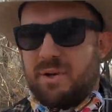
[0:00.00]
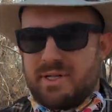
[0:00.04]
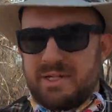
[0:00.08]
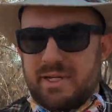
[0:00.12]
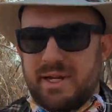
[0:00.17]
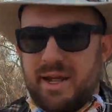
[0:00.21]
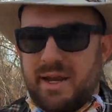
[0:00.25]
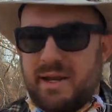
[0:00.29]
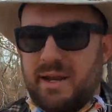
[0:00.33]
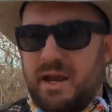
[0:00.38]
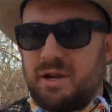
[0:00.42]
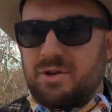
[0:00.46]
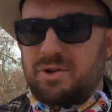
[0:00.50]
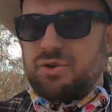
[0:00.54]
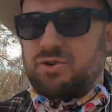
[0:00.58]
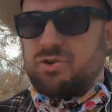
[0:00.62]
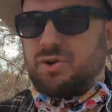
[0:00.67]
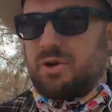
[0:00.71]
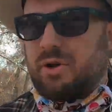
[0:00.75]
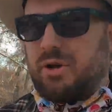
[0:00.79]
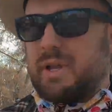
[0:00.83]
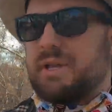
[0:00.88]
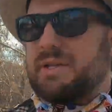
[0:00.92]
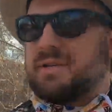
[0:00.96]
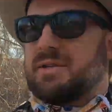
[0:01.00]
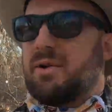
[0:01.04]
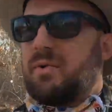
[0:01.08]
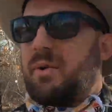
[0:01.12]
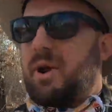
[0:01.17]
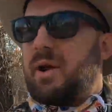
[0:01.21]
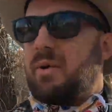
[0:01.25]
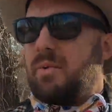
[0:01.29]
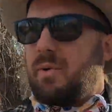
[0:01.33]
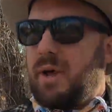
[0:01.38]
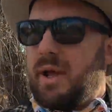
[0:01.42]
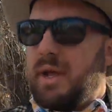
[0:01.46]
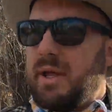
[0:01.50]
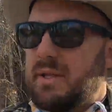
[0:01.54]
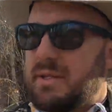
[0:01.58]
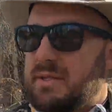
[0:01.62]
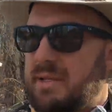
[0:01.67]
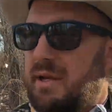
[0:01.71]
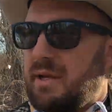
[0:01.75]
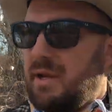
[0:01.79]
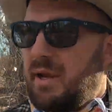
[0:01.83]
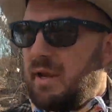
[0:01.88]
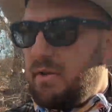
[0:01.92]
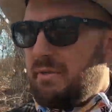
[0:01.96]
Once again, nature journaling is a great way.
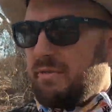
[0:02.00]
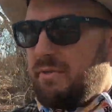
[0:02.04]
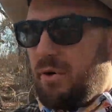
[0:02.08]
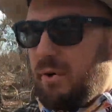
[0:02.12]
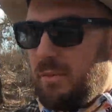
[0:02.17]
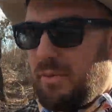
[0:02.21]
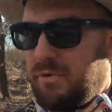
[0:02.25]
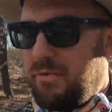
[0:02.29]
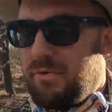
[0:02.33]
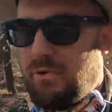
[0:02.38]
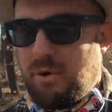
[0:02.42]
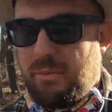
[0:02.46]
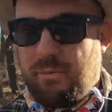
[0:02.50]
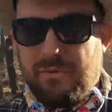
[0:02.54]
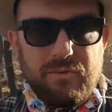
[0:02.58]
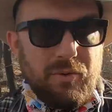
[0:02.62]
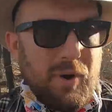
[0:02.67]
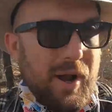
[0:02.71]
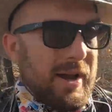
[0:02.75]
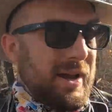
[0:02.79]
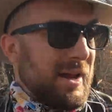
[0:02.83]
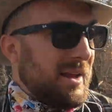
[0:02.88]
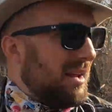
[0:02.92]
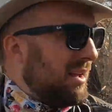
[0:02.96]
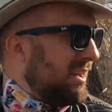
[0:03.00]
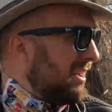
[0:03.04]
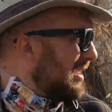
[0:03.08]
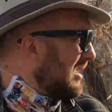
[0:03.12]
It's an informal form of writing